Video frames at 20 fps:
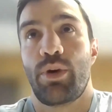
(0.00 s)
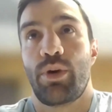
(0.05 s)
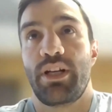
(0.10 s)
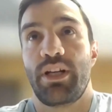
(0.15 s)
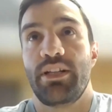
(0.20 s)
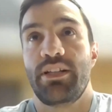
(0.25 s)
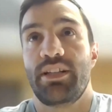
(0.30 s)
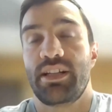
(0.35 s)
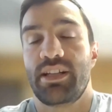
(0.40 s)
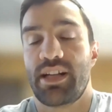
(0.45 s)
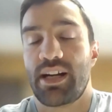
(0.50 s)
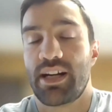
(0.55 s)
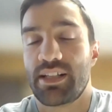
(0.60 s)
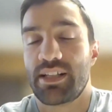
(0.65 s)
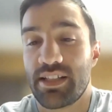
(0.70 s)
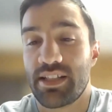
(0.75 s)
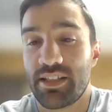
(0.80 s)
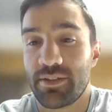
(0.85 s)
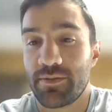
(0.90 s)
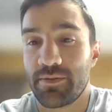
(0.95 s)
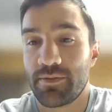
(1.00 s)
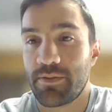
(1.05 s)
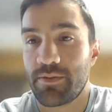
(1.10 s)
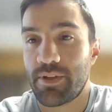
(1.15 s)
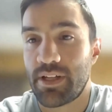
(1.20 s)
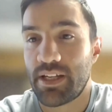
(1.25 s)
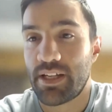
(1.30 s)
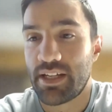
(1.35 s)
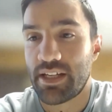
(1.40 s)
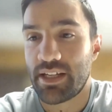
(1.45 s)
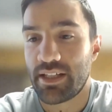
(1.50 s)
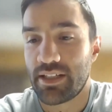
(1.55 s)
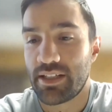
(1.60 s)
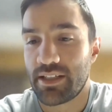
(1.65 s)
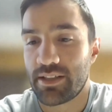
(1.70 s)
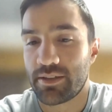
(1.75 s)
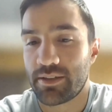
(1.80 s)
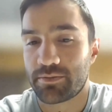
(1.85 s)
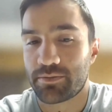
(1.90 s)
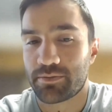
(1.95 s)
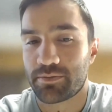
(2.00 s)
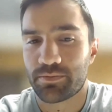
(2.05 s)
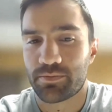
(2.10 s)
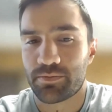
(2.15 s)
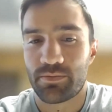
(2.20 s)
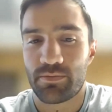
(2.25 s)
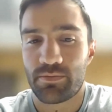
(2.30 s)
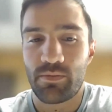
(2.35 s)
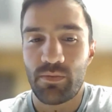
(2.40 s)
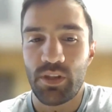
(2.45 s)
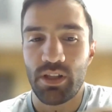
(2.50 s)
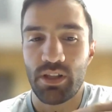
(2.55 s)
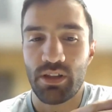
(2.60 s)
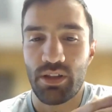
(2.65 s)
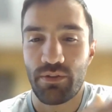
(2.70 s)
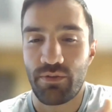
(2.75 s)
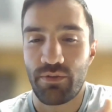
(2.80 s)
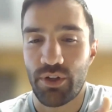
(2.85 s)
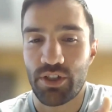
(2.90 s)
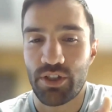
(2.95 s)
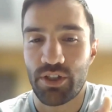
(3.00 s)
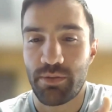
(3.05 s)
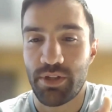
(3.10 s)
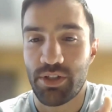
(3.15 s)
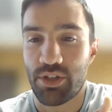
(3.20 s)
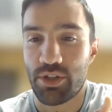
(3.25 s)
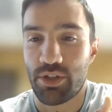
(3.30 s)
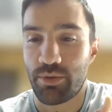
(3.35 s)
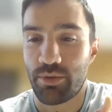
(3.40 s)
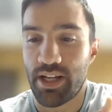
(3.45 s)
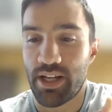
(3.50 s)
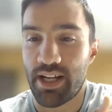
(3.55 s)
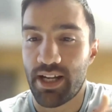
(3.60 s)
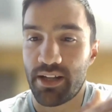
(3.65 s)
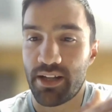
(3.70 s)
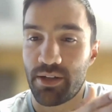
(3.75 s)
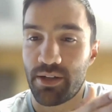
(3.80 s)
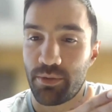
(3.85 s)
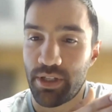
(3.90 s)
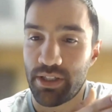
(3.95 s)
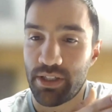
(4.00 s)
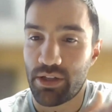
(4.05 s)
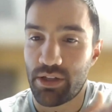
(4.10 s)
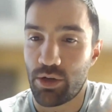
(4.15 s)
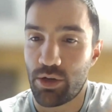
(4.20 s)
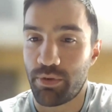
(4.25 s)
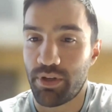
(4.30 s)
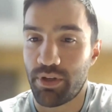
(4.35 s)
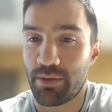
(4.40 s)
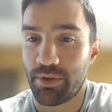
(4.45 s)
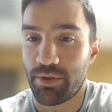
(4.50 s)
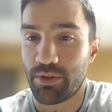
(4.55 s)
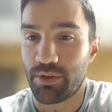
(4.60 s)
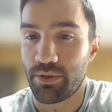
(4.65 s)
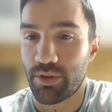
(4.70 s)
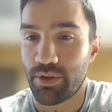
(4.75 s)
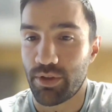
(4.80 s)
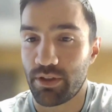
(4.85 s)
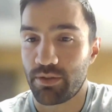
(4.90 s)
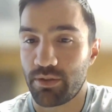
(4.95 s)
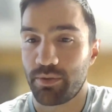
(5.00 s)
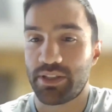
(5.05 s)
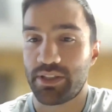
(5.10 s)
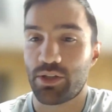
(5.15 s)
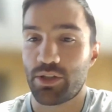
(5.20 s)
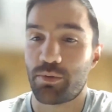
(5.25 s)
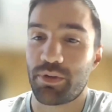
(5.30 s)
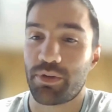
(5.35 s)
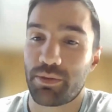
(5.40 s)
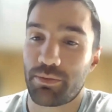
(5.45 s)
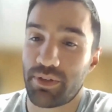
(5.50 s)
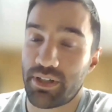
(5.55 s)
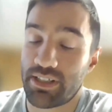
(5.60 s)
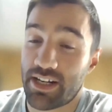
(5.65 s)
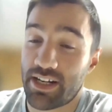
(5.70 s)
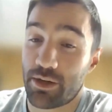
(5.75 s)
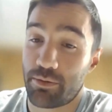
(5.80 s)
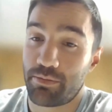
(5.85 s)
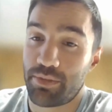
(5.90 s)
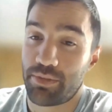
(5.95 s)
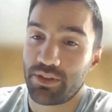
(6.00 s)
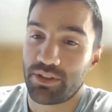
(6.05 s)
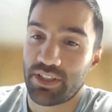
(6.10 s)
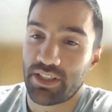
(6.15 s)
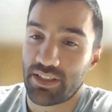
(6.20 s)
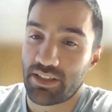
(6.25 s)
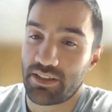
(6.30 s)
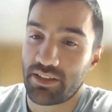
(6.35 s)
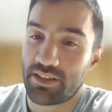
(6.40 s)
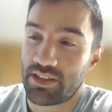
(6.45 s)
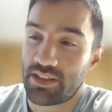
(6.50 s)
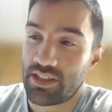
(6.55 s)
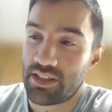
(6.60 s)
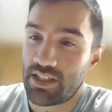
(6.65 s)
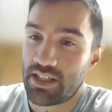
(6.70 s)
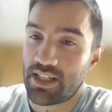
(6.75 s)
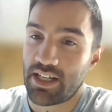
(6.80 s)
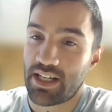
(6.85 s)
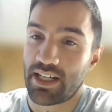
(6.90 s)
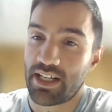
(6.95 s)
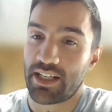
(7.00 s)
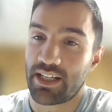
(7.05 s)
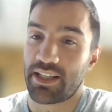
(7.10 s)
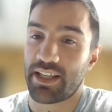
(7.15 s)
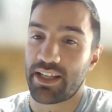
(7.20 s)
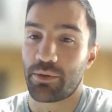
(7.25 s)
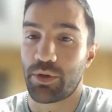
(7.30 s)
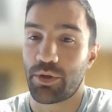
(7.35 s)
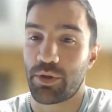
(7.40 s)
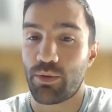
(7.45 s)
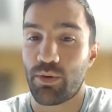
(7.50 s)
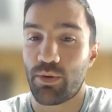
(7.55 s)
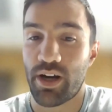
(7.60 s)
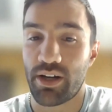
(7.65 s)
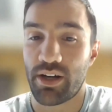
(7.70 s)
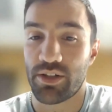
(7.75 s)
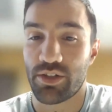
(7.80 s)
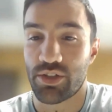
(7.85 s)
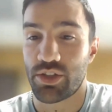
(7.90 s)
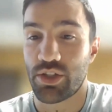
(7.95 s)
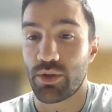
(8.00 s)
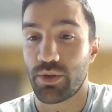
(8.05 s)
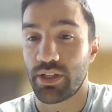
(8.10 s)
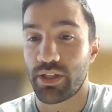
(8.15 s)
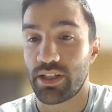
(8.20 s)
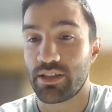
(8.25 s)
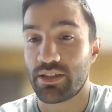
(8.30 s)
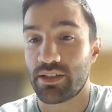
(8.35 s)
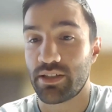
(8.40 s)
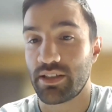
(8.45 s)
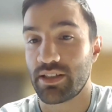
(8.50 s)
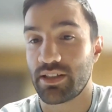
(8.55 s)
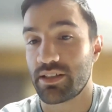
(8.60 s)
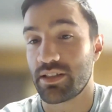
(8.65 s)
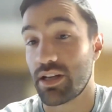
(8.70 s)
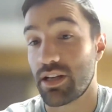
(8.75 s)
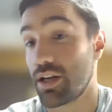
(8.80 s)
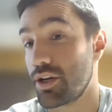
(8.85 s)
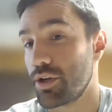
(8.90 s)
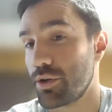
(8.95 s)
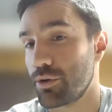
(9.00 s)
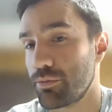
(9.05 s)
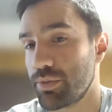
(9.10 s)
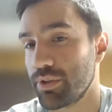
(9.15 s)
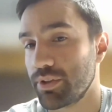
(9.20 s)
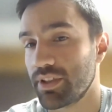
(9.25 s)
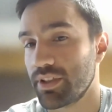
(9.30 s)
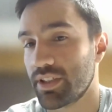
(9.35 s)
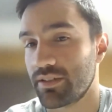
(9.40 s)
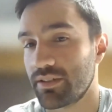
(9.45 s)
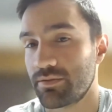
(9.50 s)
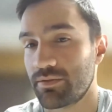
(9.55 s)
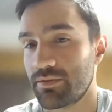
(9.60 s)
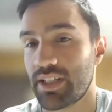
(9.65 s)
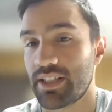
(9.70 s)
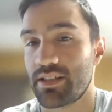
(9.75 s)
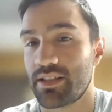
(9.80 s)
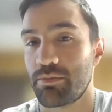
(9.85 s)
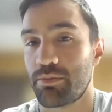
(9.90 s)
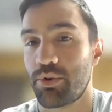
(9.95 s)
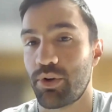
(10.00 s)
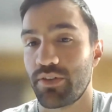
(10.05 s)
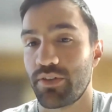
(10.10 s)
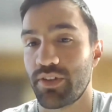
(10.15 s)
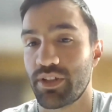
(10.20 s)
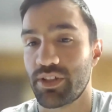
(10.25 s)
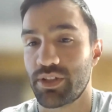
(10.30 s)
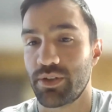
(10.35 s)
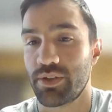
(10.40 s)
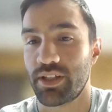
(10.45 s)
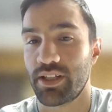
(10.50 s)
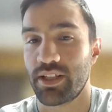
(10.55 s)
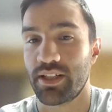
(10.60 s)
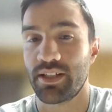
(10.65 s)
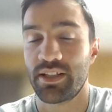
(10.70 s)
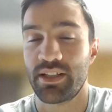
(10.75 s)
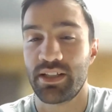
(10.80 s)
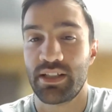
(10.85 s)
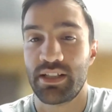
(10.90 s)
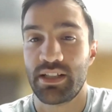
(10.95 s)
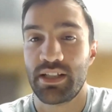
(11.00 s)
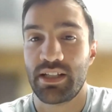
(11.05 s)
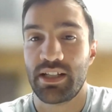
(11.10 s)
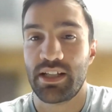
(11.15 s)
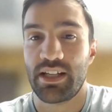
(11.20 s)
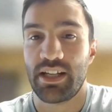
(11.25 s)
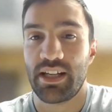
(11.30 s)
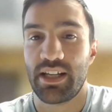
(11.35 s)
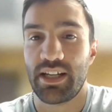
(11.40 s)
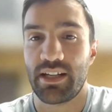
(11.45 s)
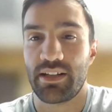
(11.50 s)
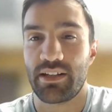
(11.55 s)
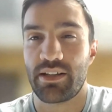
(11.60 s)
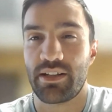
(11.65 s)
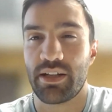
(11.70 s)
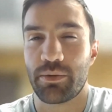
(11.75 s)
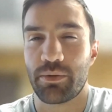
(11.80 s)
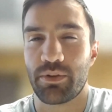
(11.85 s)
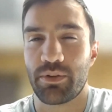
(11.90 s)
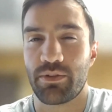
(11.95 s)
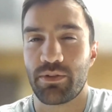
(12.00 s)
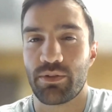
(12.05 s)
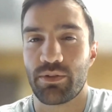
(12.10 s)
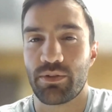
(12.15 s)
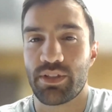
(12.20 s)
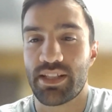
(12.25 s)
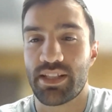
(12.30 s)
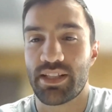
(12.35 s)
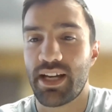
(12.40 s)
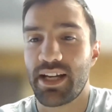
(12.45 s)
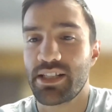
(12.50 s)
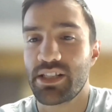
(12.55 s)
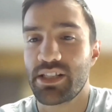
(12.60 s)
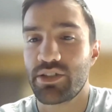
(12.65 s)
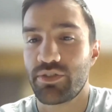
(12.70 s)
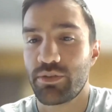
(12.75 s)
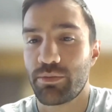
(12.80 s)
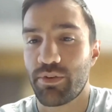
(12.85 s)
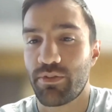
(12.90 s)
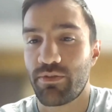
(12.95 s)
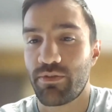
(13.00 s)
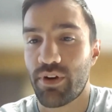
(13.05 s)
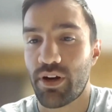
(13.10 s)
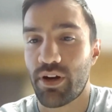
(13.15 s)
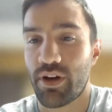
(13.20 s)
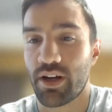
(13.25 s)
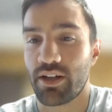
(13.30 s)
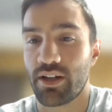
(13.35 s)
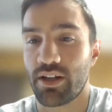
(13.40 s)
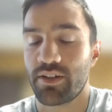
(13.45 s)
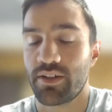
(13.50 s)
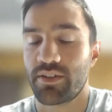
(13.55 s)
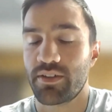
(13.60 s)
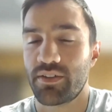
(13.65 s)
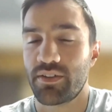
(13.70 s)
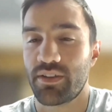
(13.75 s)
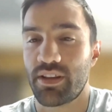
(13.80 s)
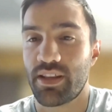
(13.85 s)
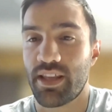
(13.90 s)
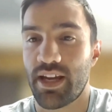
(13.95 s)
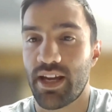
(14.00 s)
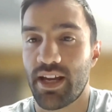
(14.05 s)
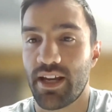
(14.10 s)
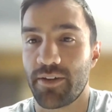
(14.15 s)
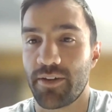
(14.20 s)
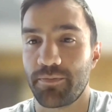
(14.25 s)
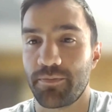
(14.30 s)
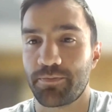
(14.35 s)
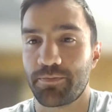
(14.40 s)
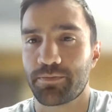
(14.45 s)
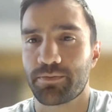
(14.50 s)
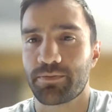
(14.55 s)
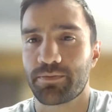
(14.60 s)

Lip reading: Gaza, and the first mission we had to open up a door. We had to open up an entire building, and that requires going into this unknown building. That's the point of us going in. And there were signs from afar that